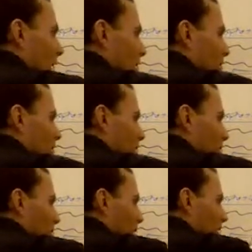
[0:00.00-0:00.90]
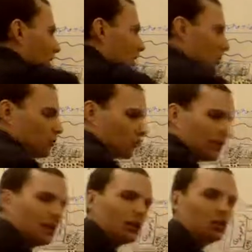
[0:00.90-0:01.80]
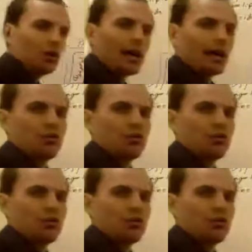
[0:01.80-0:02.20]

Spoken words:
ethanolamine is really good